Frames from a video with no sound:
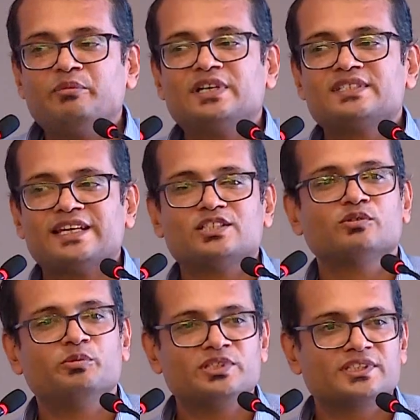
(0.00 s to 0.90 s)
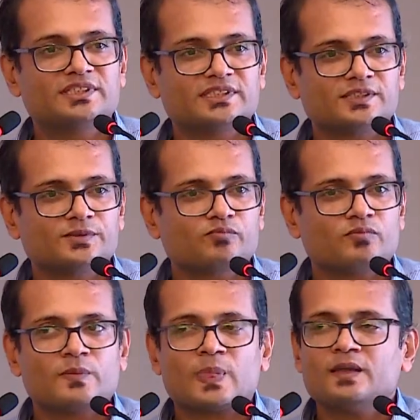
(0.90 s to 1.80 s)
and size of the businesses,
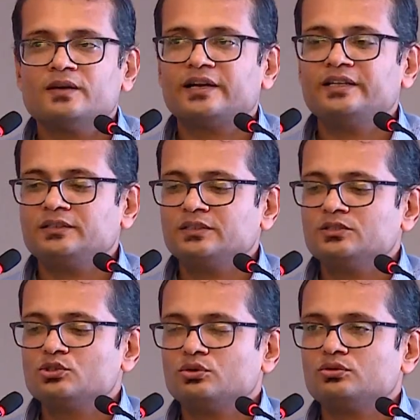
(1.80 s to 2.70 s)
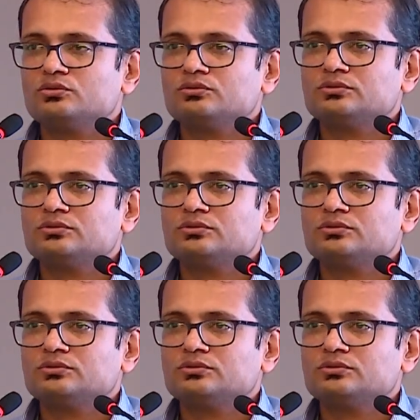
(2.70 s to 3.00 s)
right? So